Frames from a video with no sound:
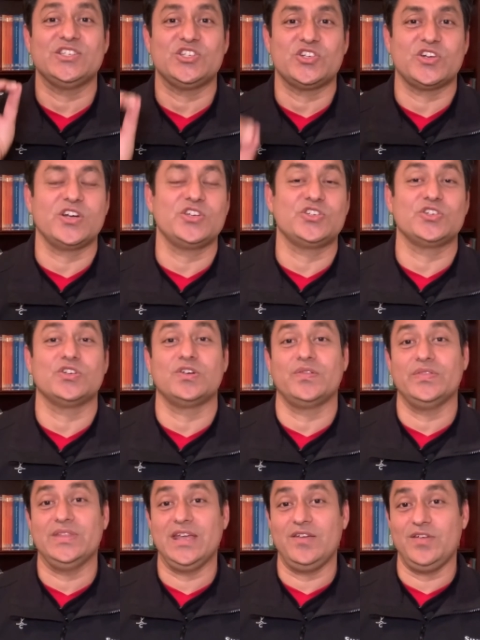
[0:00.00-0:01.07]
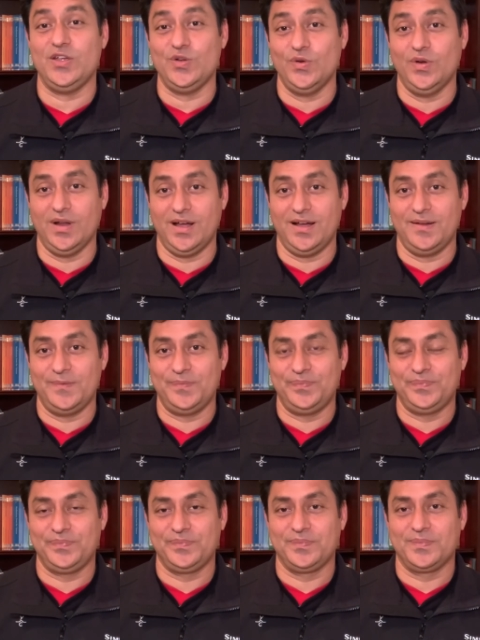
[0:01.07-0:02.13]
structure of Devi Kula
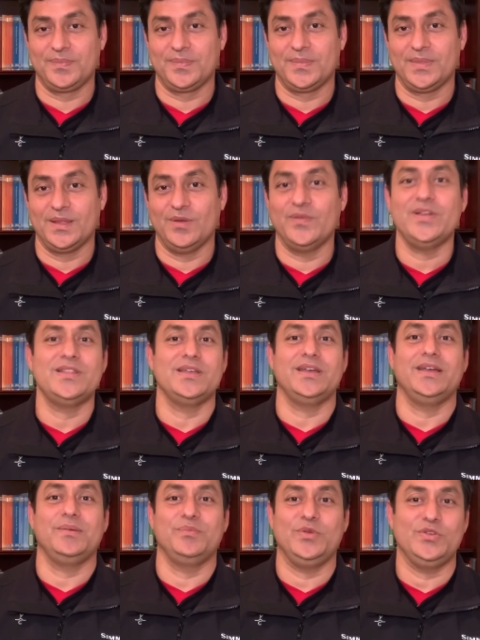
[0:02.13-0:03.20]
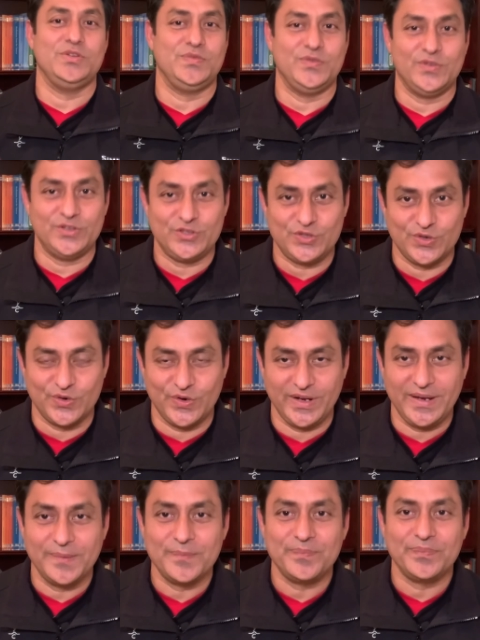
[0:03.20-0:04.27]
with a beautiful story.